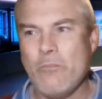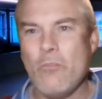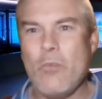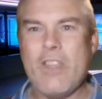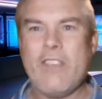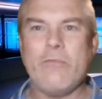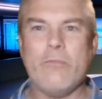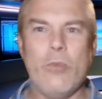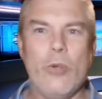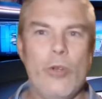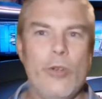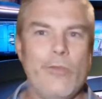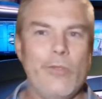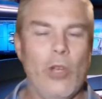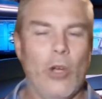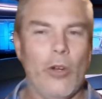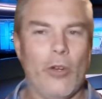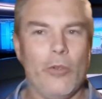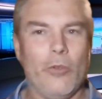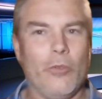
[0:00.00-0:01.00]
We've moved
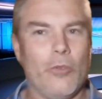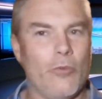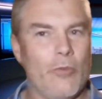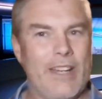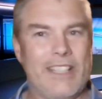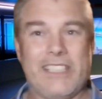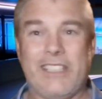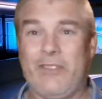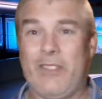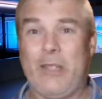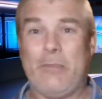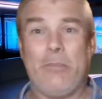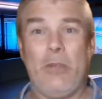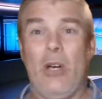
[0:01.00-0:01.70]
on and all the rest of it.